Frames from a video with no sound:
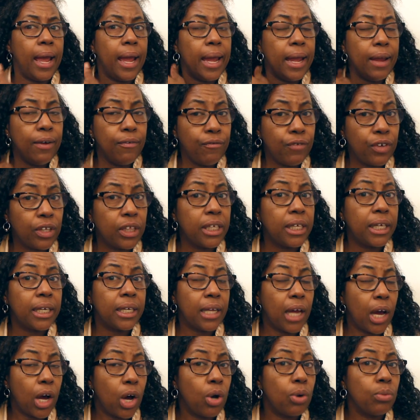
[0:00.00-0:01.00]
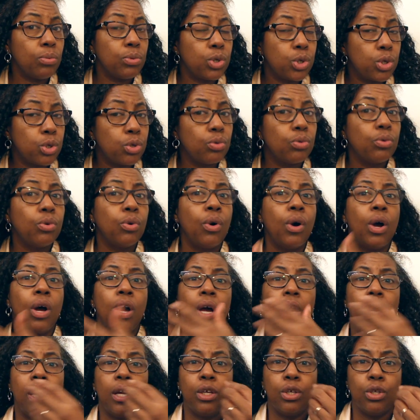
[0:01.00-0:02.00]
it really can help to
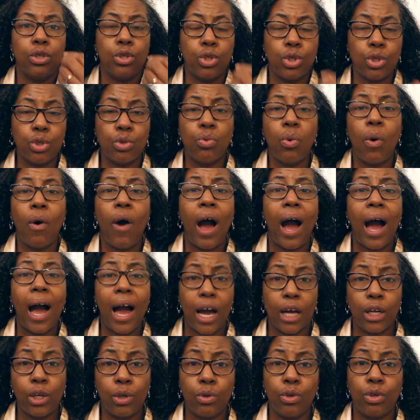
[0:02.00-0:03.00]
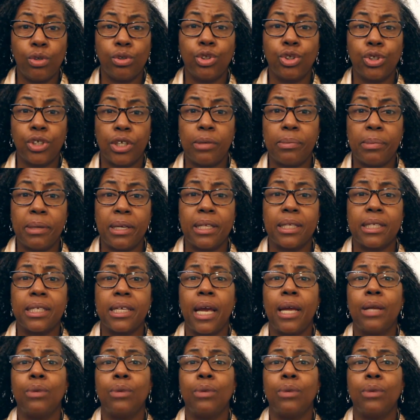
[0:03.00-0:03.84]
do hot oil treatments.